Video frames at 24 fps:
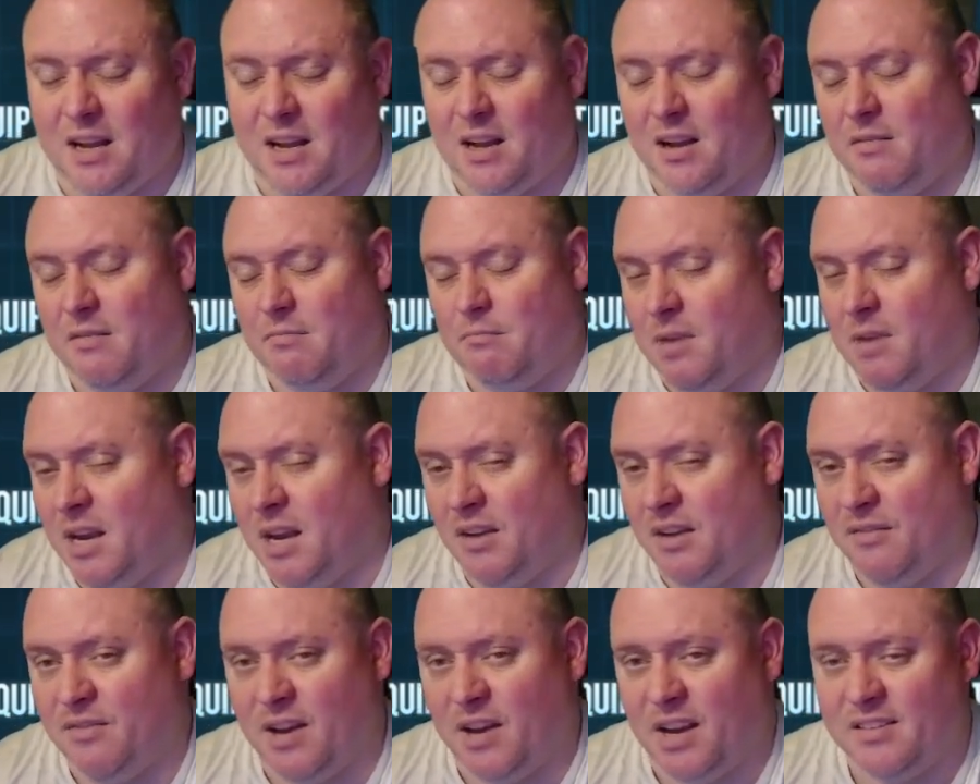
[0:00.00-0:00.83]
My
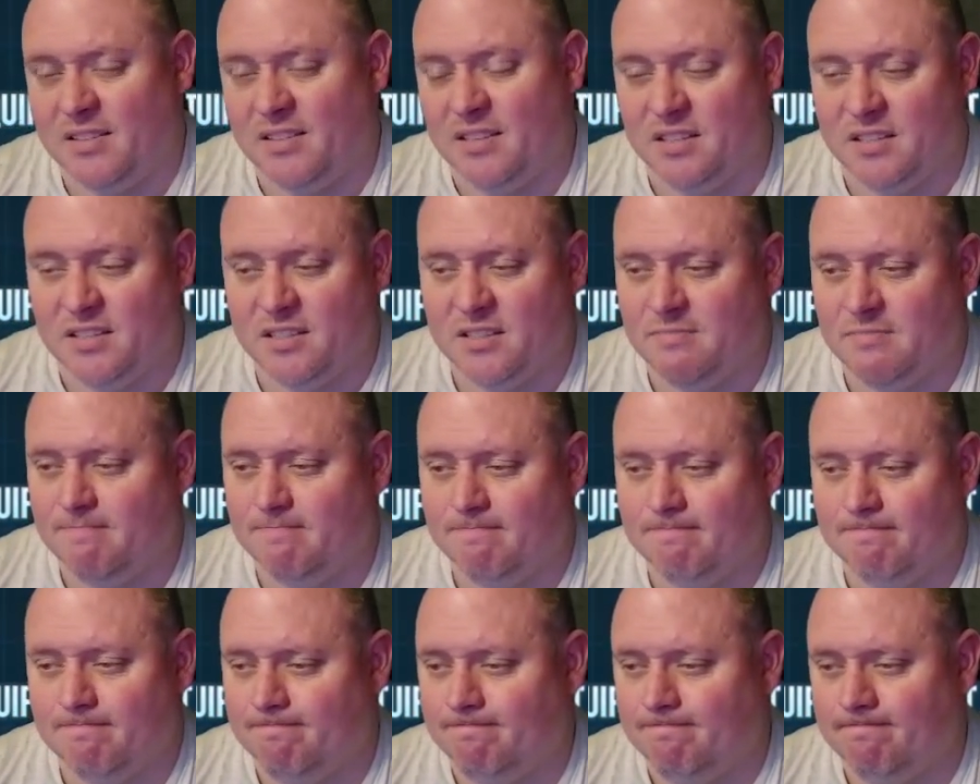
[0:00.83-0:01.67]
advice is,
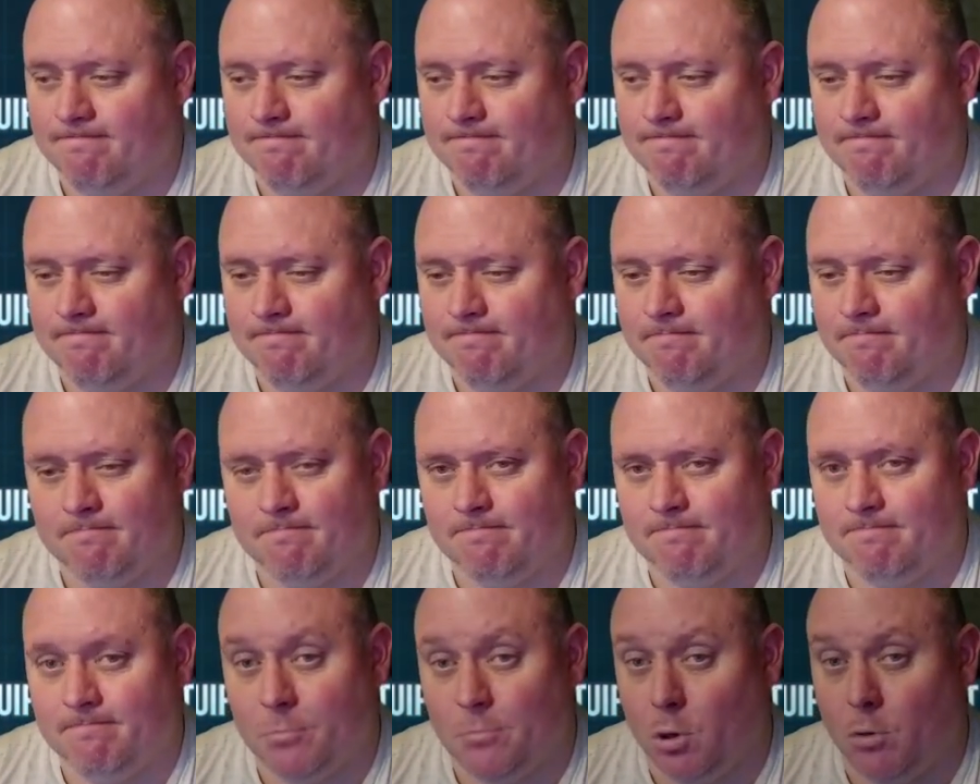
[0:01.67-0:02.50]

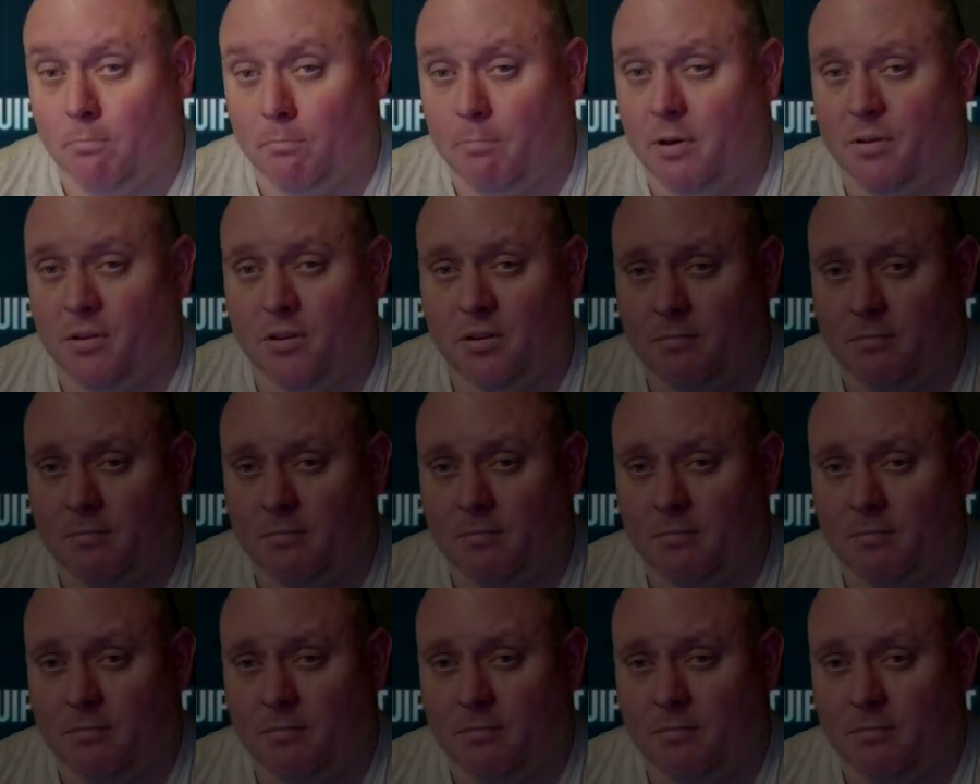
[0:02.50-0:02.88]
don't bother.